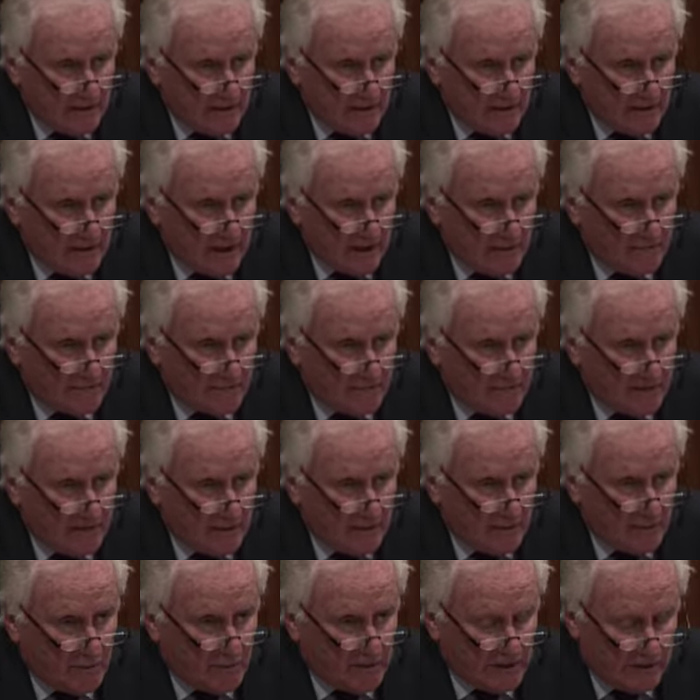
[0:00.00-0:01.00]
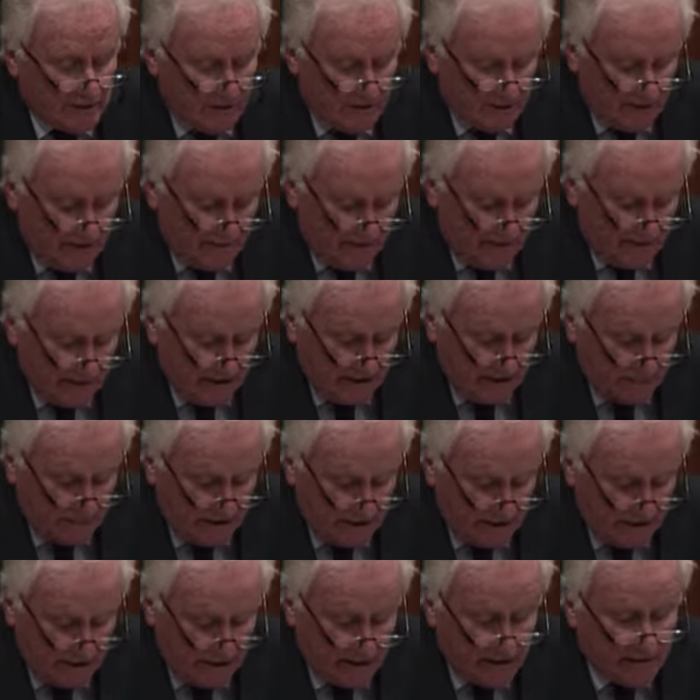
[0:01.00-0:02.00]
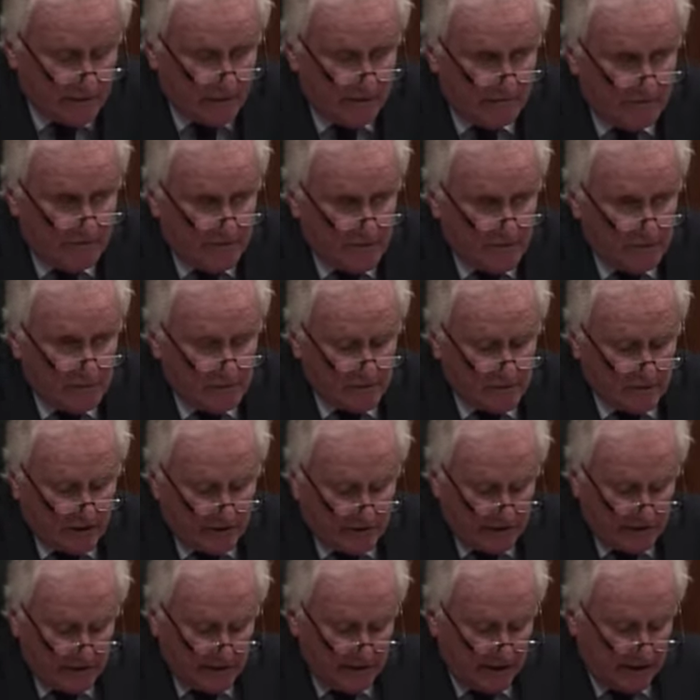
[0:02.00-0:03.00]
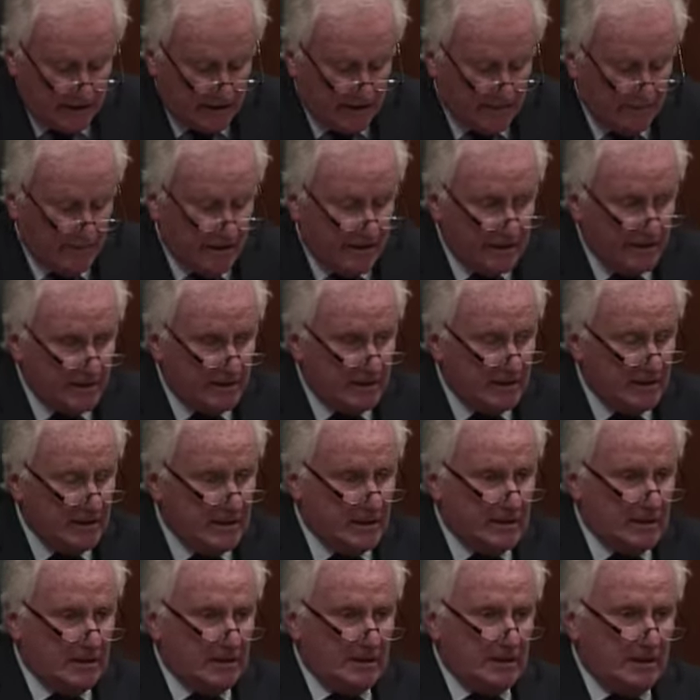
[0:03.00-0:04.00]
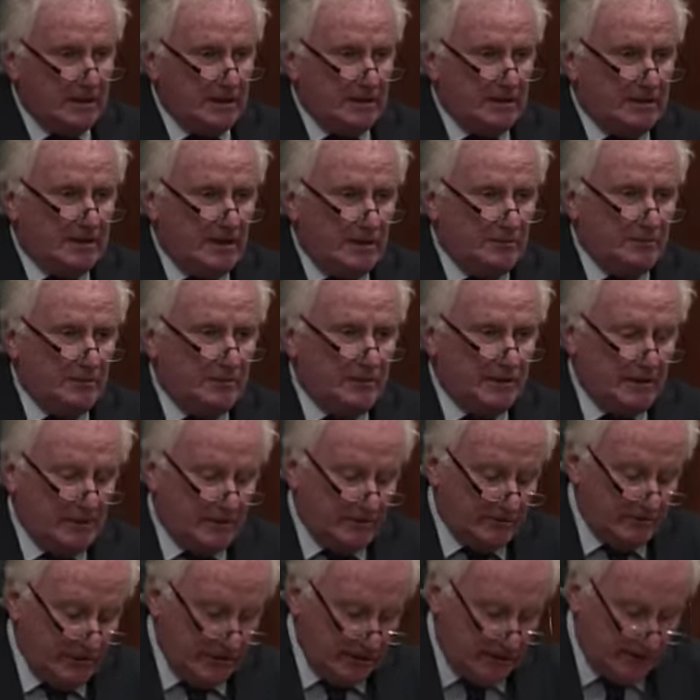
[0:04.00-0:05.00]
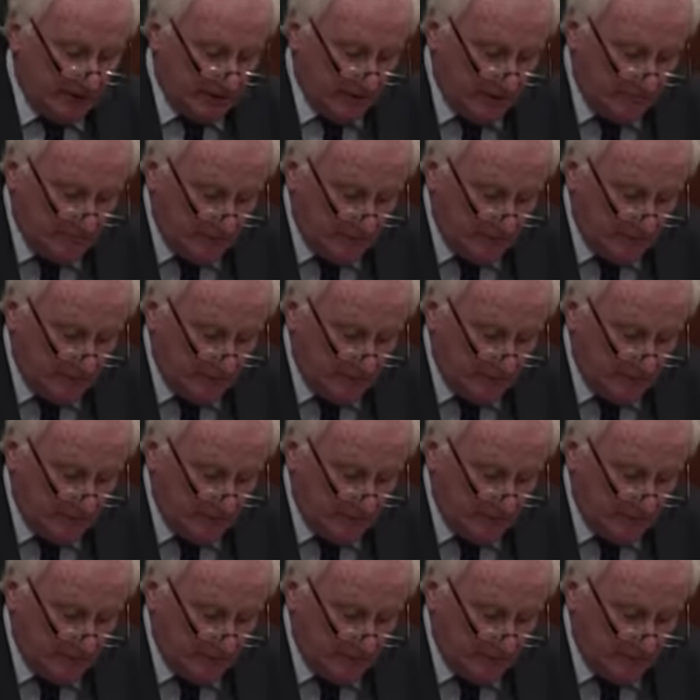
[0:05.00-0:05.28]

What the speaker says: After the acquittal of these men, a review was undertaken by the Deputy Director of